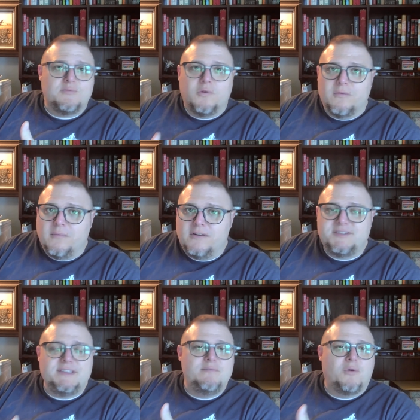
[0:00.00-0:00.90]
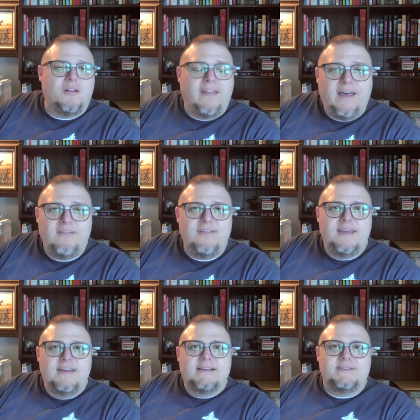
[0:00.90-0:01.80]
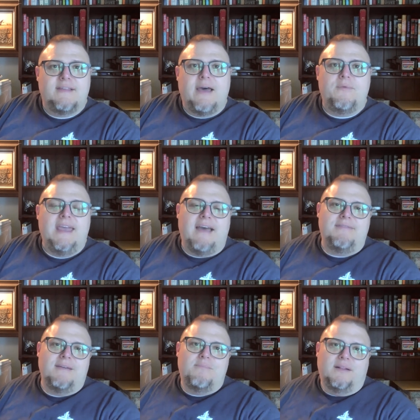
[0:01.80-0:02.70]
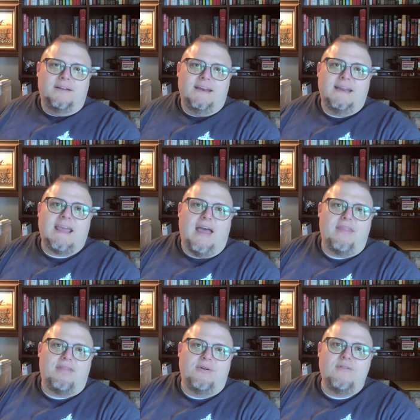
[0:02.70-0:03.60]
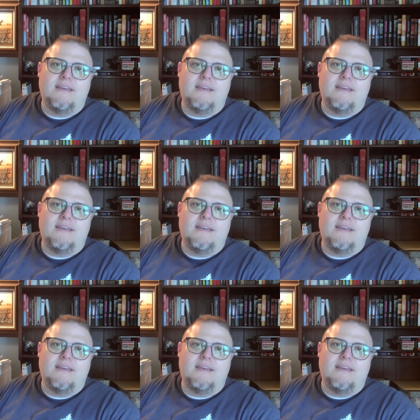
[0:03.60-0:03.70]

more mercy, more love, so that we have the ability to get through